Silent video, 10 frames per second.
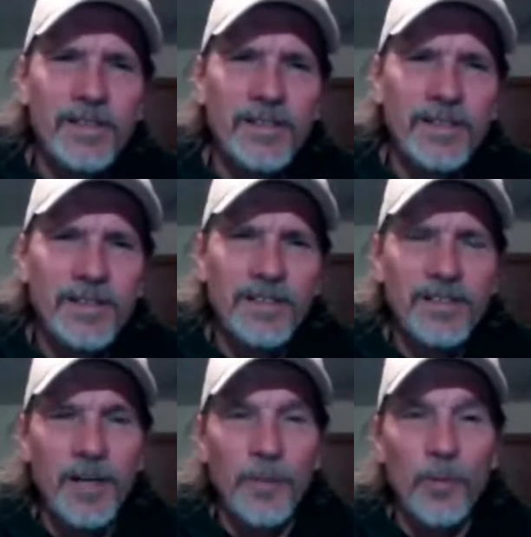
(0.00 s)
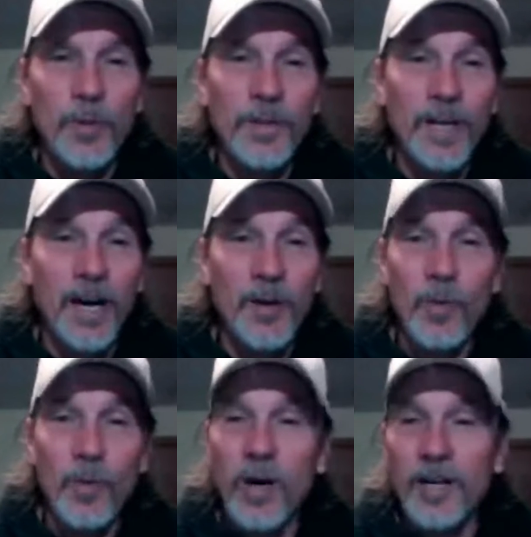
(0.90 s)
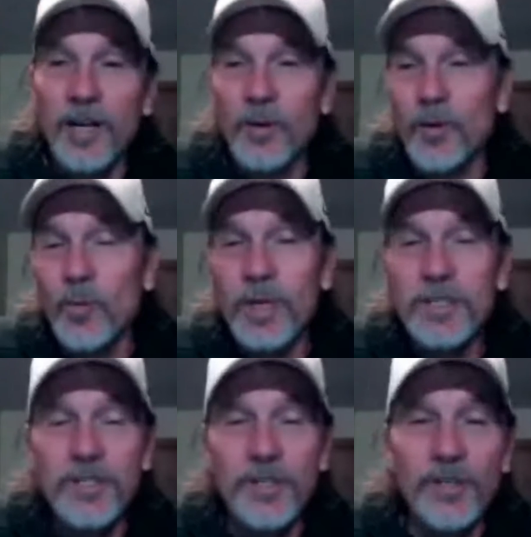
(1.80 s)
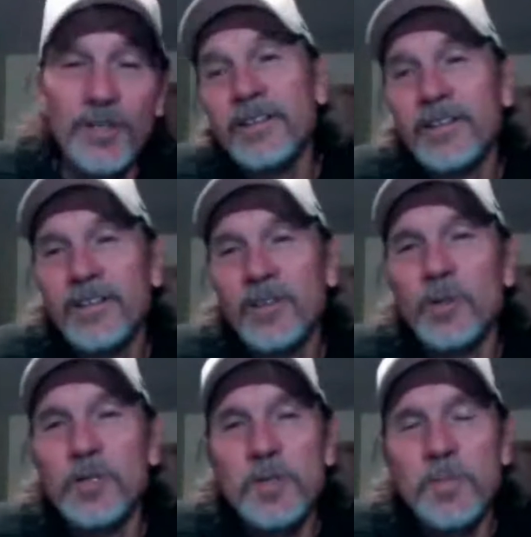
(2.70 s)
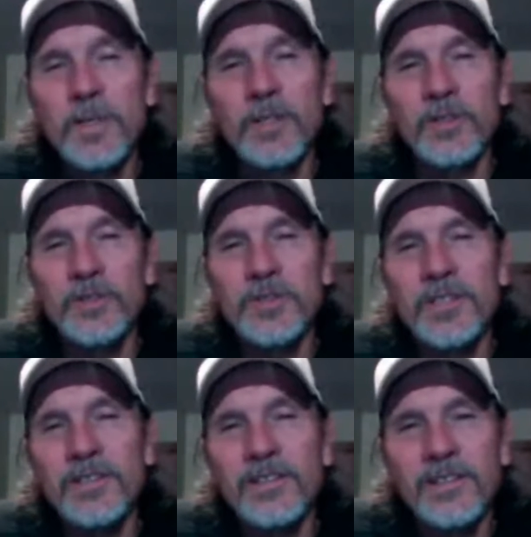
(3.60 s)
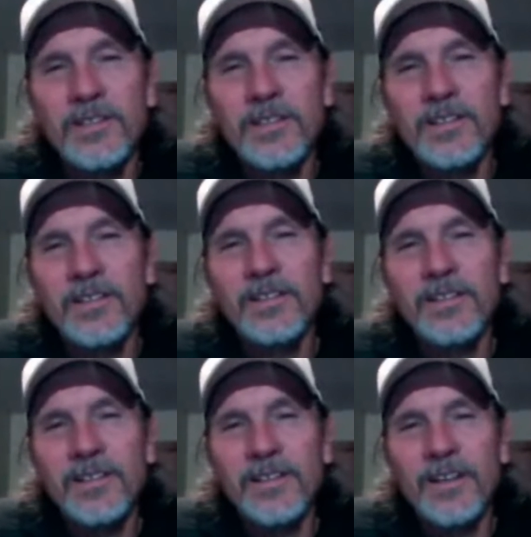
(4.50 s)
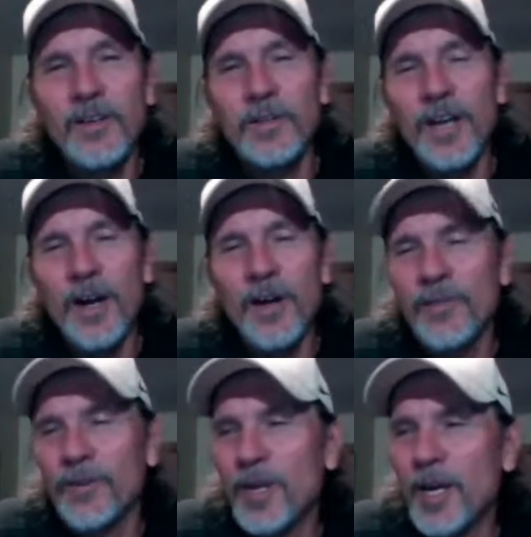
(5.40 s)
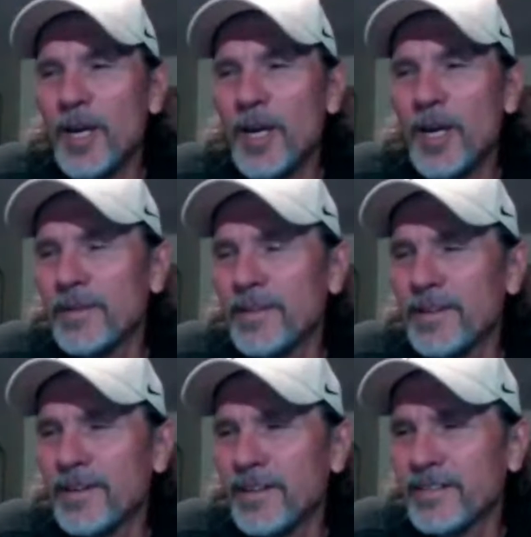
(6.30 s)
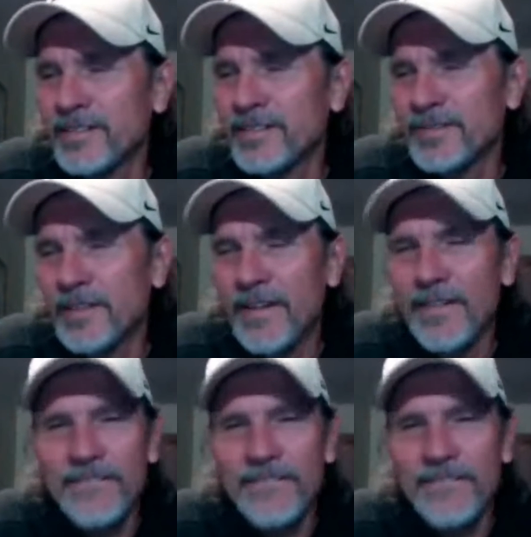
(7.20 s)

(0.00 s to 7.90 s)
a couple with Nonawag and Northwestern and Lewis Mills, and I know Terryville came, and I